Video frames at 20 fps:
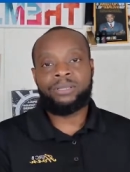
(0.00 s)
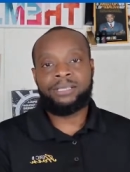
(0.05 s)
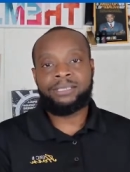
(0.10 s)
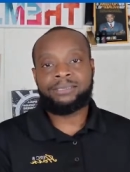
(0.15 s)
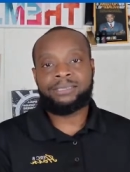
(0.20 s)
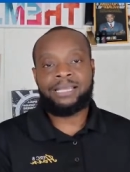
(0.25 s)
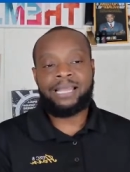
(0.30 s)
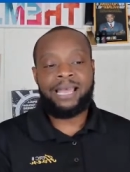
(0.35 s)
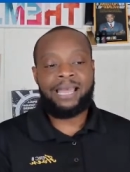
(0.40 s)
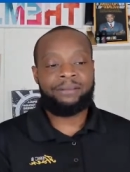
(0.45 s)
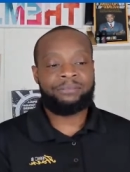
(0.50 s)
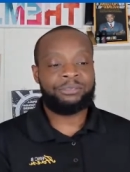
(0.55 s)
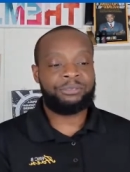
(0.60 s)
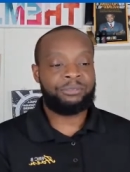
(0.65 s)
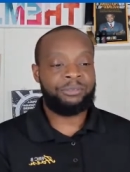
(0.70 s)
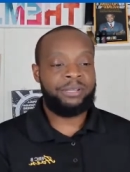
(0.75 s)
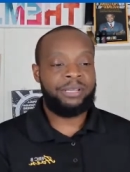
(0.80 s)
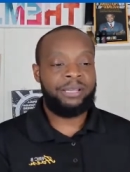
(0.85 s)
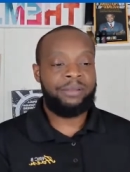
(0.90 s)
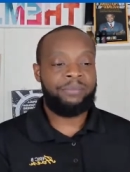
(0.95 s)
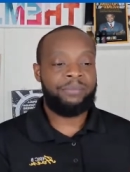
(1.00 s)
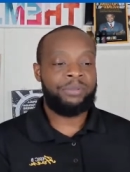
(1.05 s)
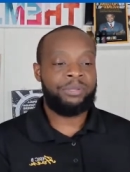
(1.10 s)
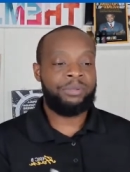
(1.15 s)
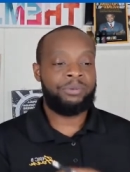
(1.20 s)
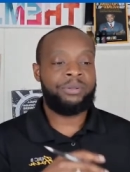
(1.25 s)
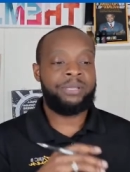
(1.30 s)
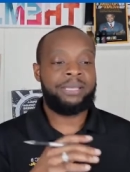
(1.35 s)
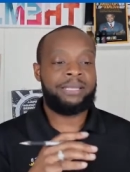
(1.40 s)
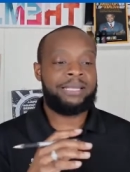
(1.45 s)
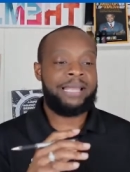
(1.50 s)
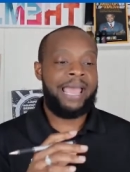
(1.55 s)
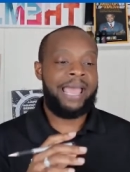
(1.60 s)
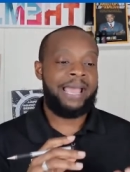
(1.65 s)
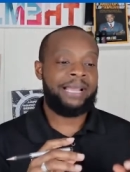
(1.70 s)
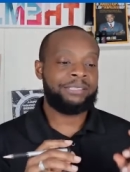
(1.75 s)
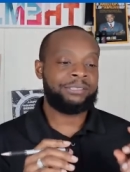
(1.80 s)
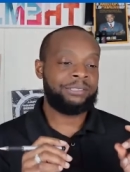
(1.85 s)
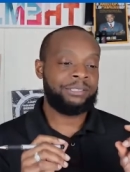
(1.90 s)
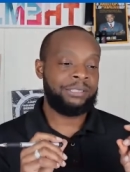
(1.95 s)
on this live stream, you can
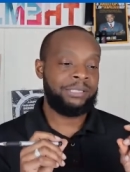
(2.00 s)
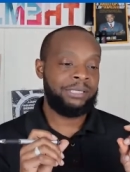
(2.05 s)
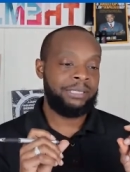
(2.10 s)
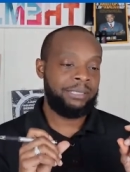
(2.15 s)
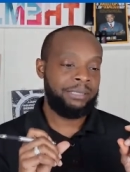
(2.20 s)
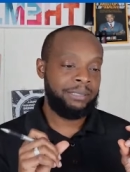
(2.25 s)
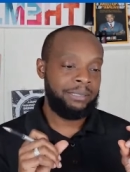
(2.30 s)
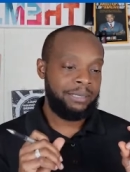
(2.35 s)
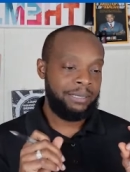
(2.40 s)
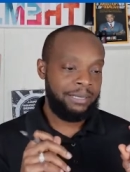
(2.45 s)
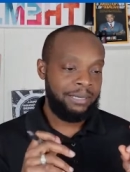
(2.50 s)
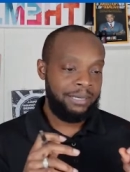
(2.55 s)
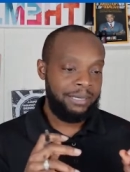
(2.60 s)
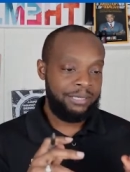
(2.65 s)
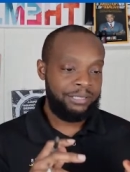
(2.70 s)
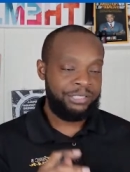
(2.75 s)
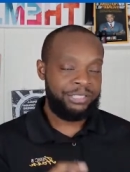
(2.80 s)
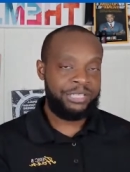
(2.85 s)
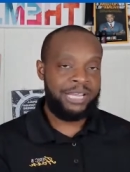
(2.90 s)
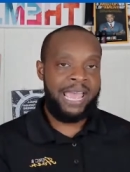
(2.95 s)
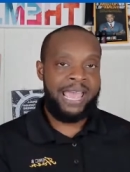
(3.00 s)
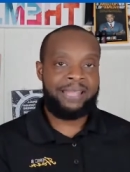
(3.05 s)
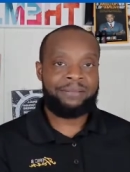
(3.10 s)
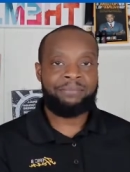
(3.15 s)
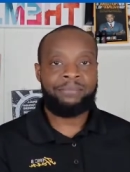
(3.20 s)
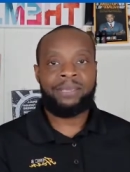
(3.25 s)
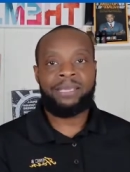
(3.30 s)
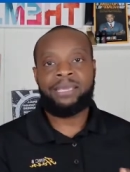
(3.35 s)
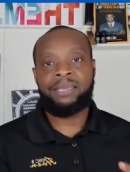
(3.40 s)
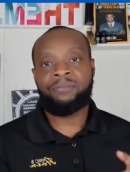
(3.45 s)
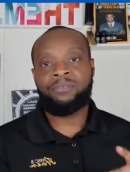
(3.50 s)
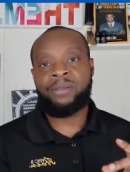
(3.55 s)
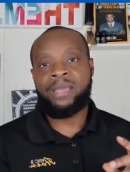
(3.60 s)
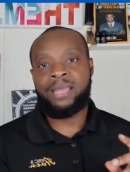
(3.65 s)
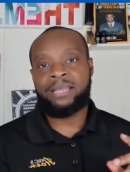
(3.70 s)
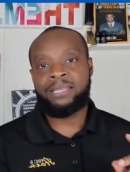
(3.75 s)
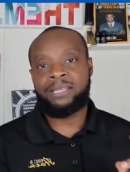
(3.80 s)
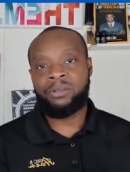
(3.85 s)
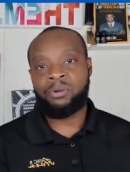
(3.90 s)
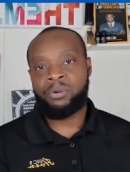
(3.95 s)
actually chat me if
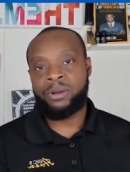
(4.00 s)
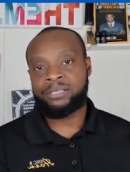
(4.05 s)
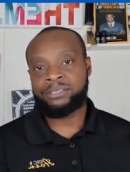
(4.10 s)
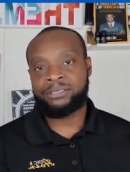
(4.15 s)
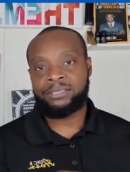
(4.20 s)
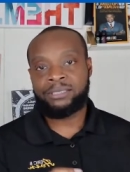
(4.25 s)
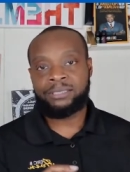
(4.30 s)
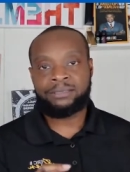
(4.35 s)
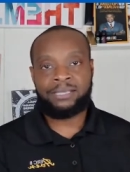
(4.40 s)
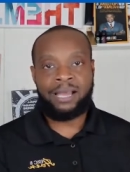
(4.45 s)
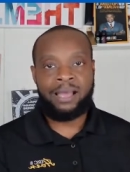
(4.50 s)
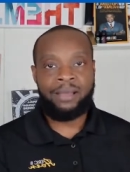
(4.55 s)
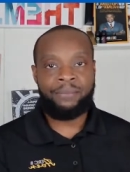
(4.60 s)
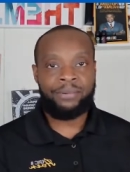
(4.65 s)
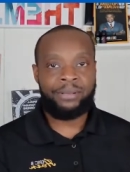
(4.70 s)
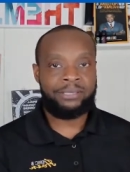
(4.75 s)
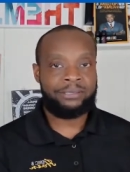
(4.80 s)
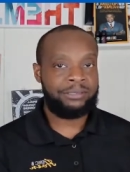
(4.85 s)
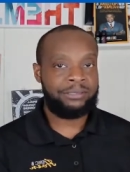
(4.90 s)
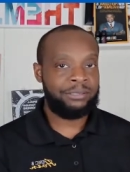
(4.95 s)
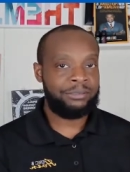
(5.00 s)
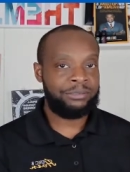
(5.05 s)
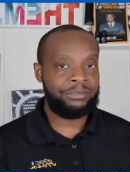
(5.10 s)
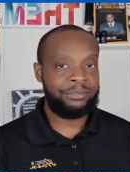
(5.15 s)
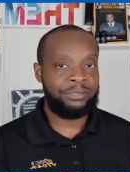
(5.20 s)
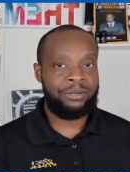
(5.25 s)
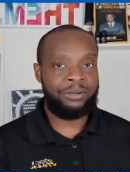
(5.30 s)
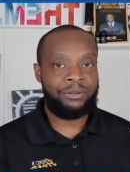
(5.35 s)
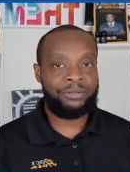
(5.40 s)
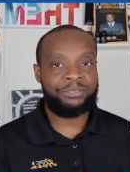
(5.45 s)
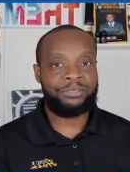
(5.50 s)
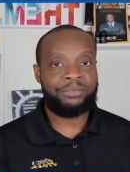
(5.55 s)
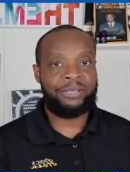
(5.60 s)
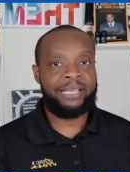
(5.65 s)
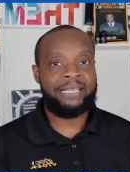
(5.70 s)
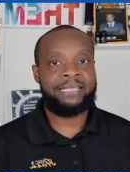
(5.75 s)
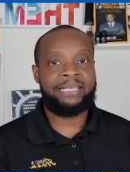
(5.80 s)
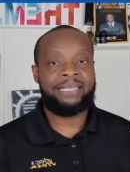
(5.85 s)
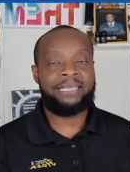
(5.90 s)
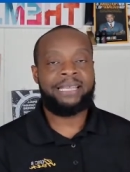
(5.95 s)
you have any questions, comments, concerns,
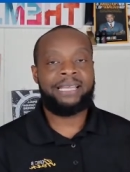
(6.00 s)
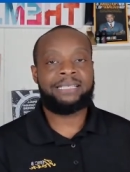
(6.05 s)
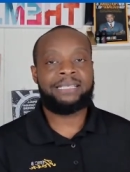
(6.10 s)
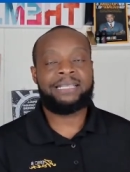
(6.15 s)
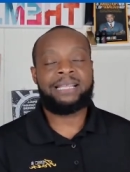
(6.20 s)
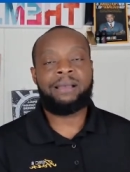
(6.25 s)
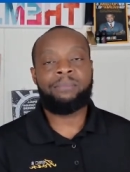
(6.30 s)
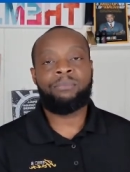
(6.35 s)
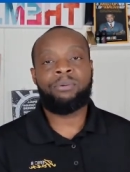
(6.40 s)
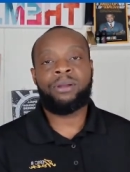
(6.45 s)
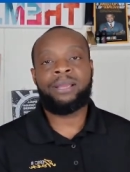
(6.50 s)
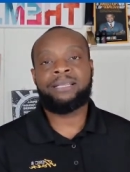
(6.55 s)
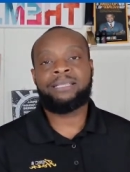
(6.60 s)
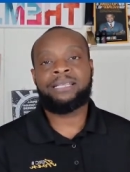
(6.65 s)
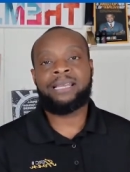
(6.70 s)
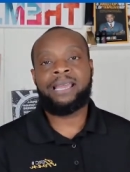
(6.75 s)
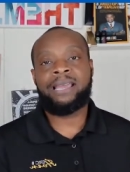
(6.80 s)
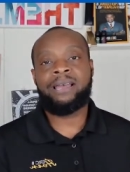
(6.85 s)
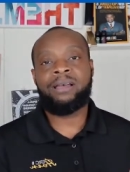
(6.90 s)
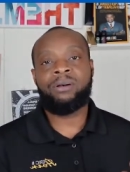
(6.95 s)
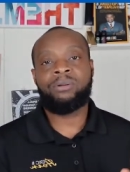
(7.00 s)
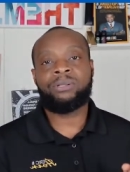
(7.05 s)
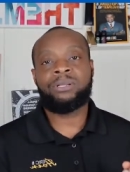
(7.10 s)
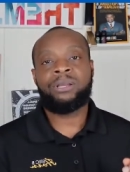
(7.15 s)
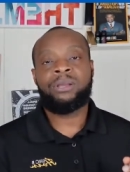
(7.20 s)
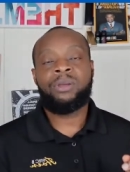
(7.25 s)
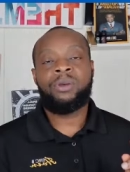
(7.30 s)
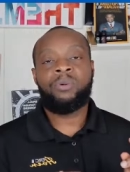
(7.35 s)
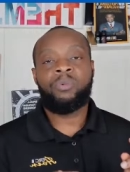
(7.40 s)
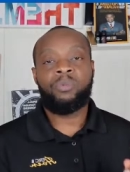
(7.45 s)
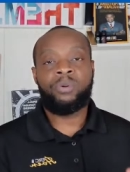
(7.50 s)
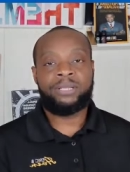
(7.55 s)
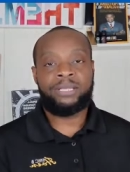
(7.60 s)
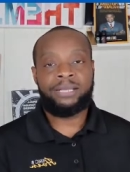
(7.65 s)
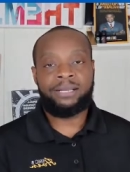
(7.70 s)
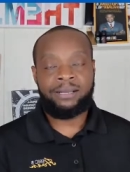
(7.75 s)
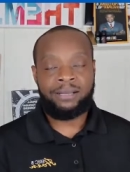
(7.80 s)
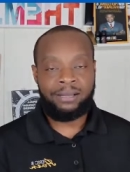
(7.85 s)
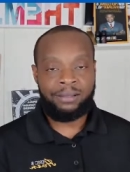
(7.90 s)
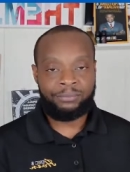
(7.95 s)
or anything that I break down
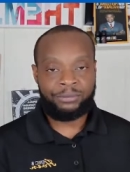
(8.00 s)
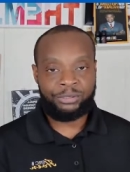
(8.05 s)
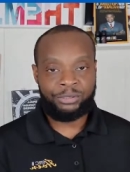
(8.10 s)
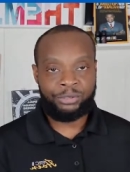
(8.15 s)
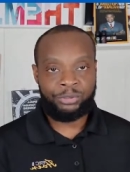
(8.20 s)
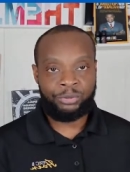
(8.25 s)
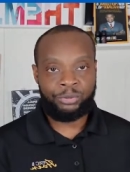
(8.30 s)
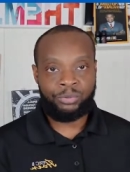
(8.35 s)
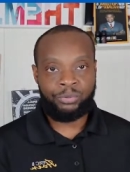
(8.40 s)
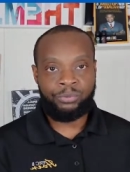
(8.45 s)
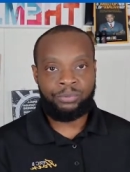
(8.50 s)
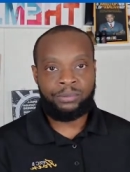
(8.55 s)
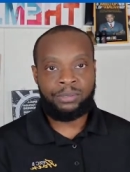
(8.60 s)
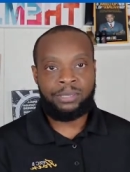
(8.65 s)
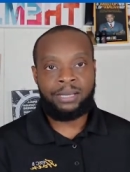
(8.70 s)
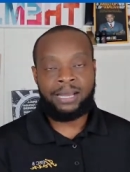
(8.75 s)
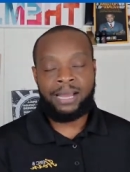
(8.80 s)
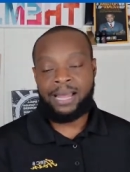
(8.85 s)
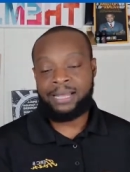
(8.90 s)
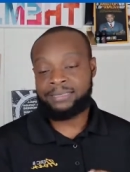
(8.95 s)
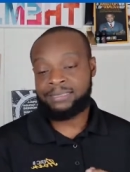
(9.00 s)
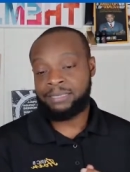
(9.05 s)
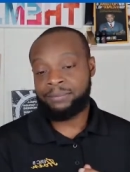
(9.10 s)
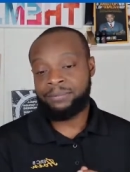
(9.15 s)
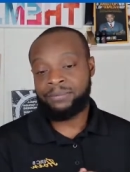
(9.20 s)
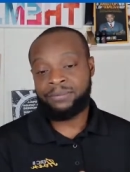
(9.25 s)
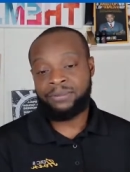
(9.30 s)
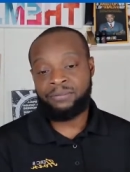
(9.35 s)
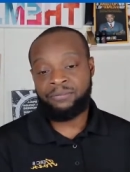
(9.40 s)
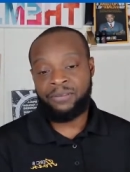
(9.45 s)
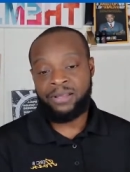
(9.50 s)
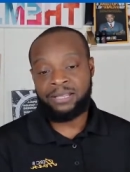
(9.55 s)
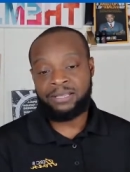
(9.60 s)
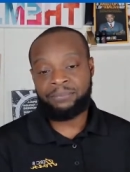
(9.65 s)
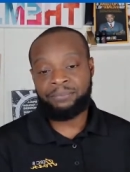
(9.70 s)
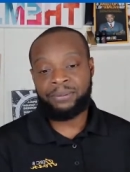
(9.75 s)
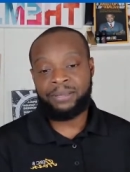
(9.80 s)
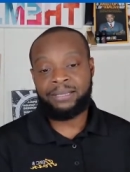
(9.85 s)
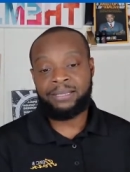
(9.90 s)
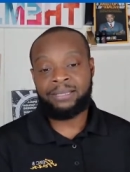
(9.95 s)
when it comes to the concept of
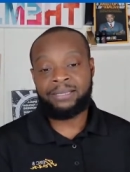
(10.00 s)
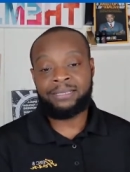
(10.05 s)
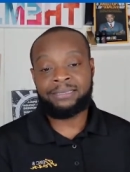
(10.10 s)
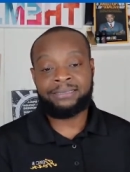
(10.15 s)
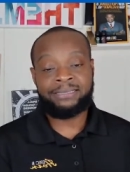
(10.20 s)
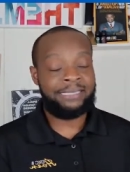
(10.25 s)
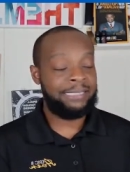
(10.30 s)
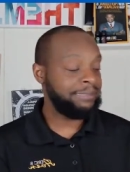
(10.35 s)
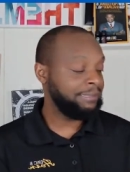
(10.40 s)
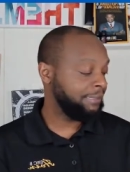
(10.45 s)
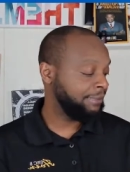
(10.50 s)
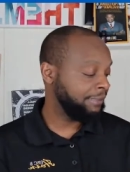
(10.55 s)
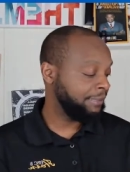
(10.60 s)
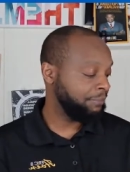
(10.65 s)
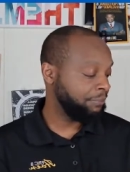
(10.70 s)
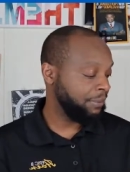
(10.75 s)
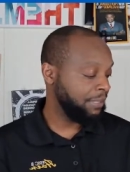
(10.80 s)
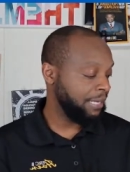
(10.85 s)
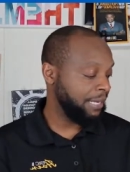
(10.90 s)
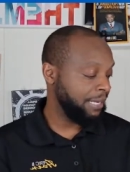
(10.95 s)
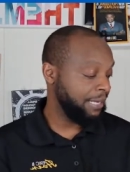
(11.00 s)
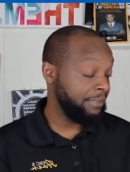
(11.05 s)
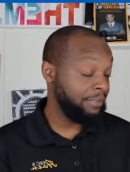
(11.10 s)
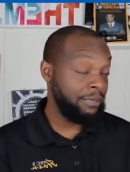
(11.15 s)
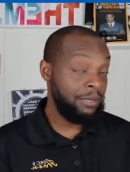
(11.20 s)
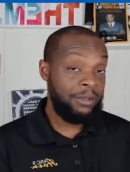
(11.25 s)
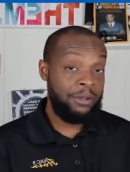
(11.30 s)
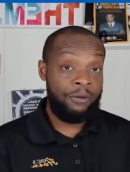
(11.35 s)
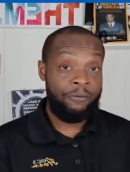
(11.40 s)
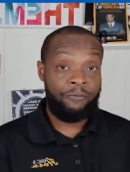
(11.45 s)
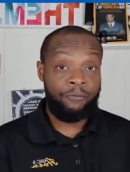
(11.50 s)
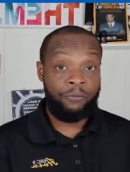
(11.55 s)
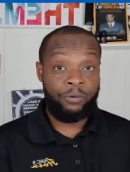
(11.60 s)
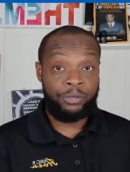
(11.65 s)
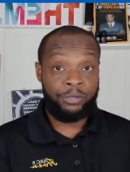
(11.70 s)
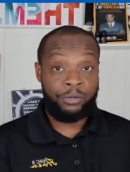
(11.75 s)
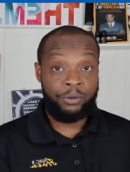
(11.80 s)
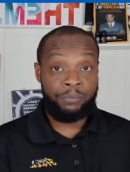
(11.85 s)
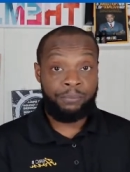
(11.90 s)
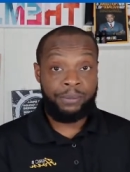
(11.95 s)
developing a contingency plan
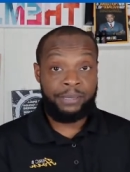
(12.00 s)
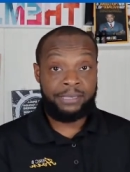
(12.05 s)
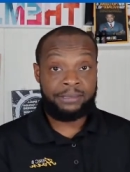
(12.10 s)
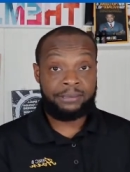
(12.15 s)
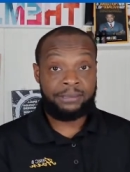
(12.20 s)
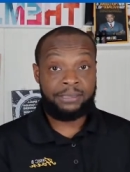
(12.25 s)
for your